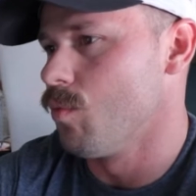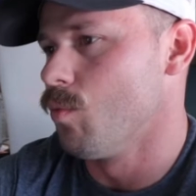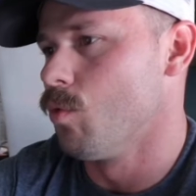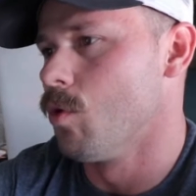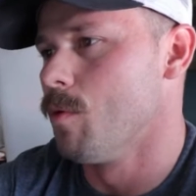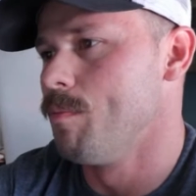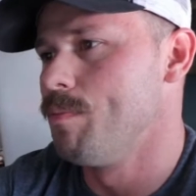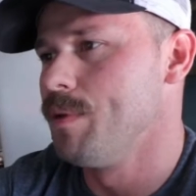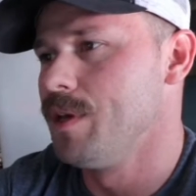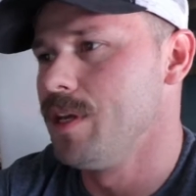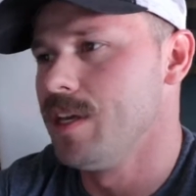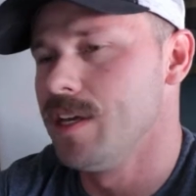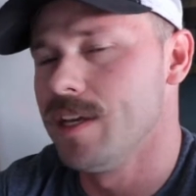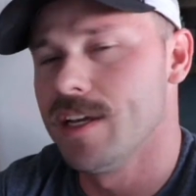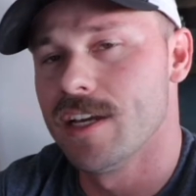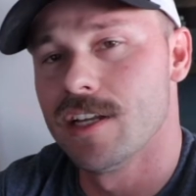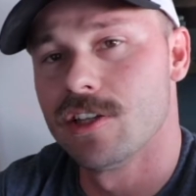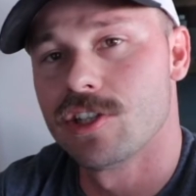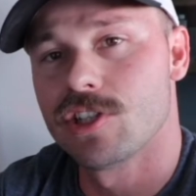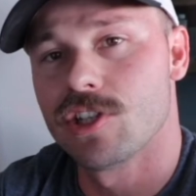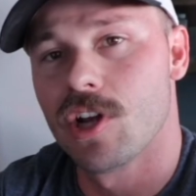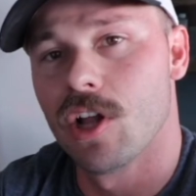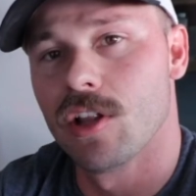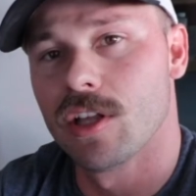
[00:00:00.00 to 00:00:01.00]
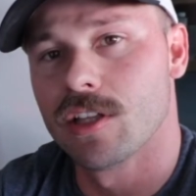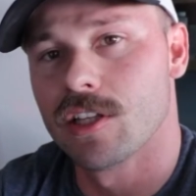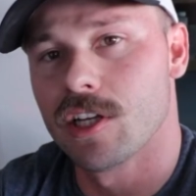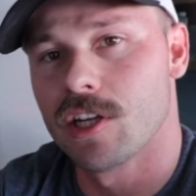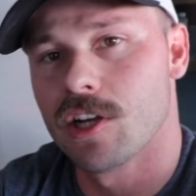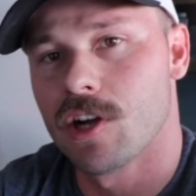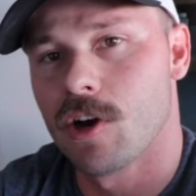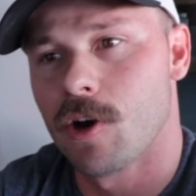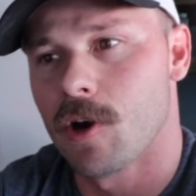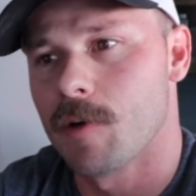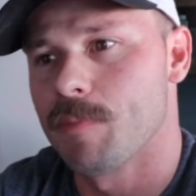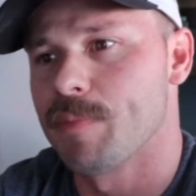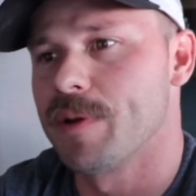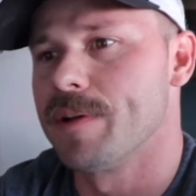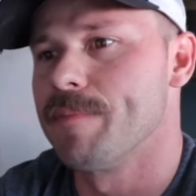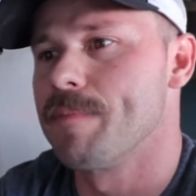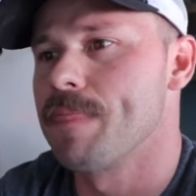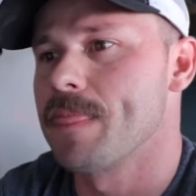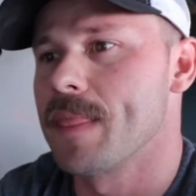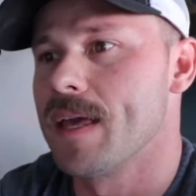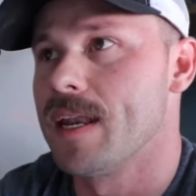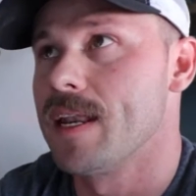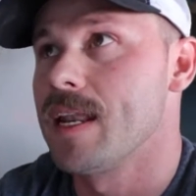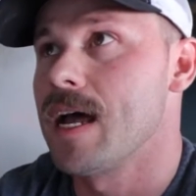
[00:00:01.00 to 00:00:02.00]
we'll be installing the carpet
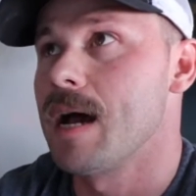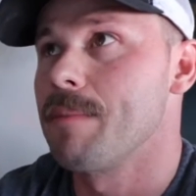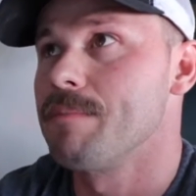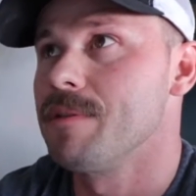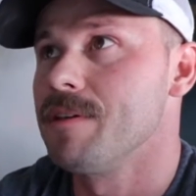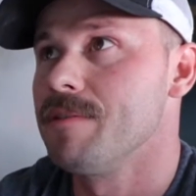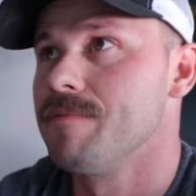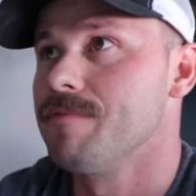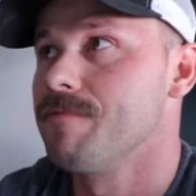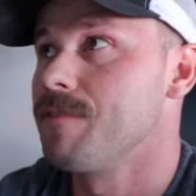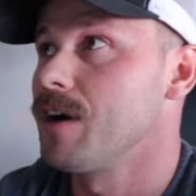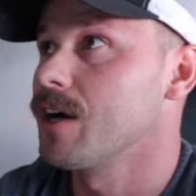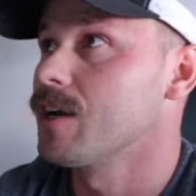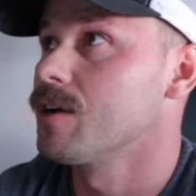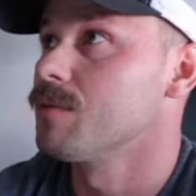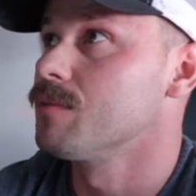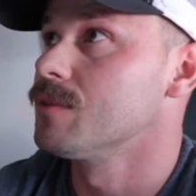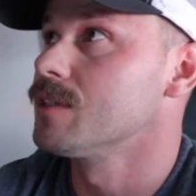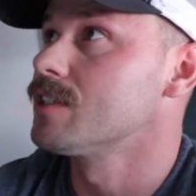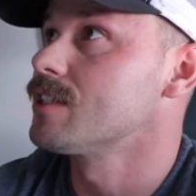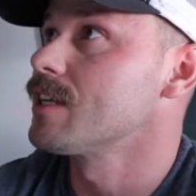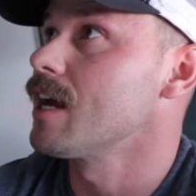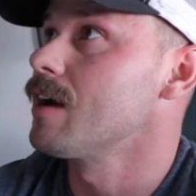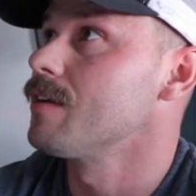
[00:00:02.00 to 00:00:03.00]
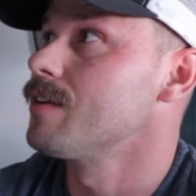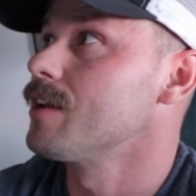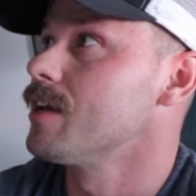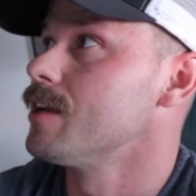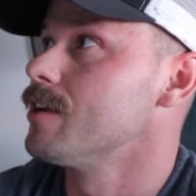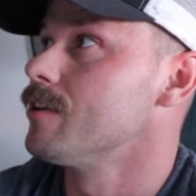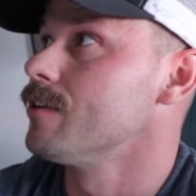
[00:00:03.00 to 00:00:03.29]
and not be f***ing with sound deadener